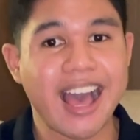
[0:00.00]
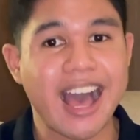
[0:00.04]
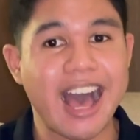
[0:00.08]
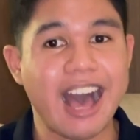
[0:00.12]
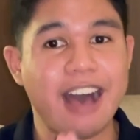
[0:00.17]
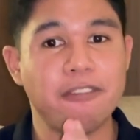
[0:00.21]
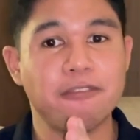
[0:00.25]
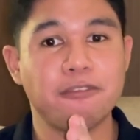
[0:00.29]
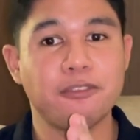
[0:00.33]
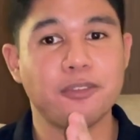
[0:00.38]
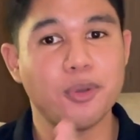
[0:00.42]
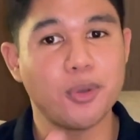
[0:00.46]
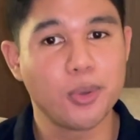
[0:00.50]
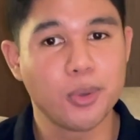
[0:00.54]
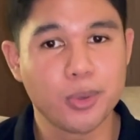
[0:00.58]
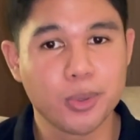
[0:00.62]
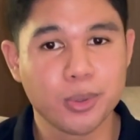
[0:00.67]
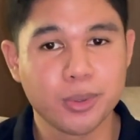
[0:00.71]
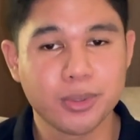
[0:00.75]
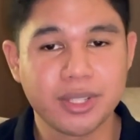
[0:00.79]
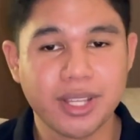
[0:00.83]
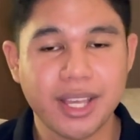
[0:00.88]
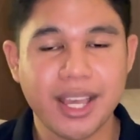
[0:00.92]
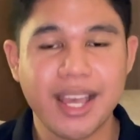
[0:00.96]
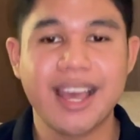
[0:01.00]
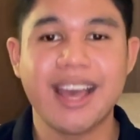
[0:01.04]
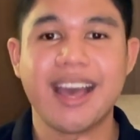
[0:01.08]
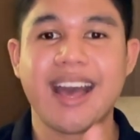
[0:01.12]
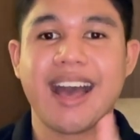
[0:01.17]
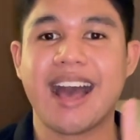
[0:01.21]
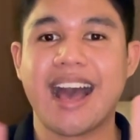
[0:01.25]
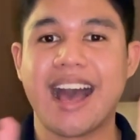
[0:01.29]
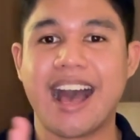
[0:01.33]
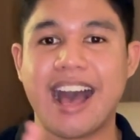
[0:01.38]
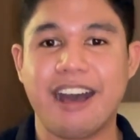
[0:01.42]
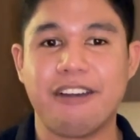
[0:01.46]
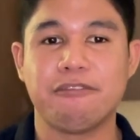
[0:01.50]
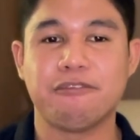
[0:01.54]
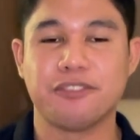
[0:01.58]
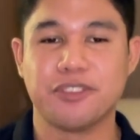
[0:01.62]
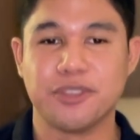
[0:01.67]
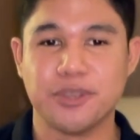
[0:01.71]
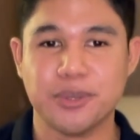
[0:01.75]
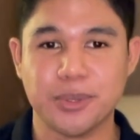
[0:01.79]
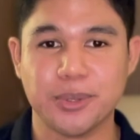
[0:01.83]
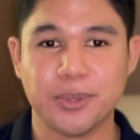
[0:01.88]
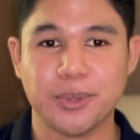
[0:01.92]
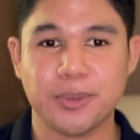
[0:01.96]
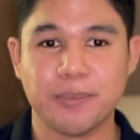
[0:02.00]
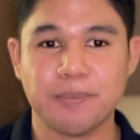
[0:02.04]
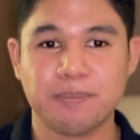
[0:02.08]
Half old, half new.